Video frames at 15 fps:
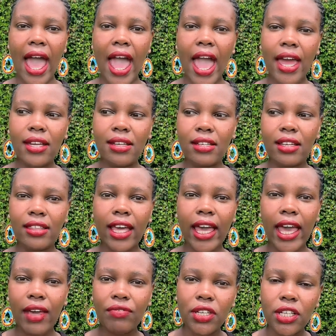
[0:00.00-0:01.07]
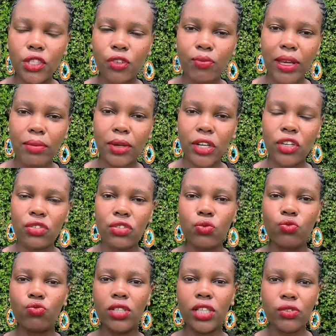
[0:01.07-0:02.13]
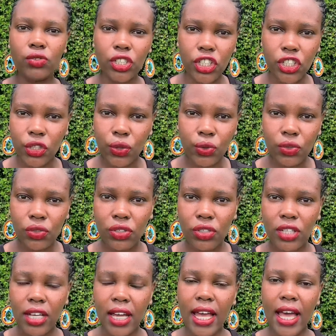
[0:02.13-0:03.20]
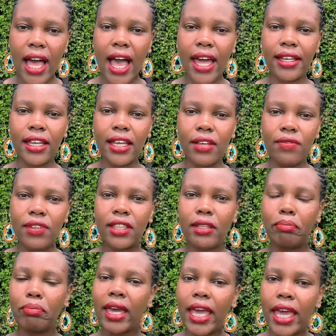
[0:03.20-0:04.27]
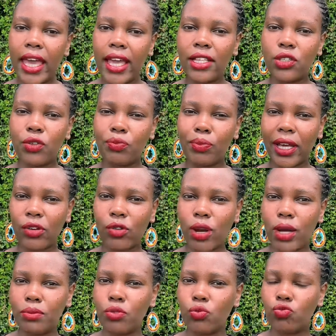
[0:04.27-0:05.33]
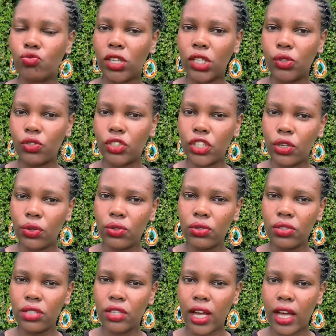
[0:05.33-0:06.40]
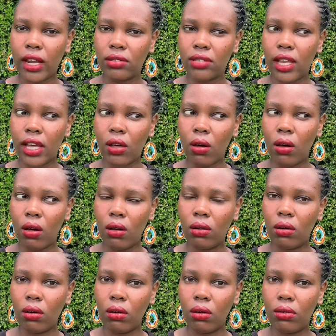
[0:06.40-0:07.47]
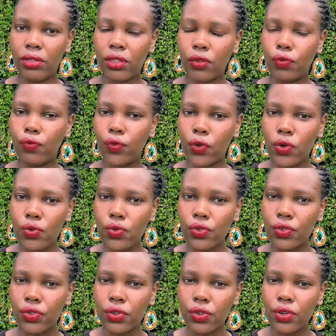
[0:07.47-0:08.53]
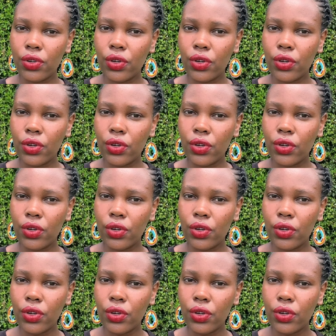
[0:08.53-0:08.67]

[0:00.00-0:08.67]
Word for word: and the heaviness of my periods really reduced, and even the pains of my cramps really reduced. And I was like, oh, the food